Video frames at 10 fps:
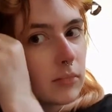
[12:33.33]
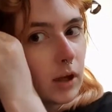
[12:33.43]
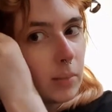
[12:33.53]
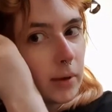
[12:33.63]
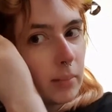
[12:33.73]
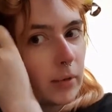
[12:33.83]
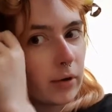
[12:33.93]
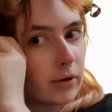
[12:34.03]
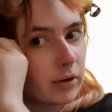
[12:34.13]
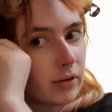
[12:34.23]
It'll be a
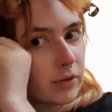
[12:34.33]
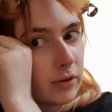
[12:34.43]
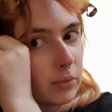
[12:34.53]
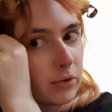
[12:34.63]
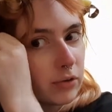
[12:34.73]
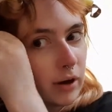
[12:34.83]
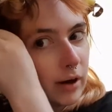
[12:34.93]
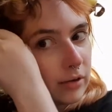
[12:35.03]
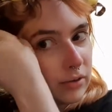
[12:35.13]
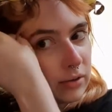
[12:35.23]
miracle if this one dries.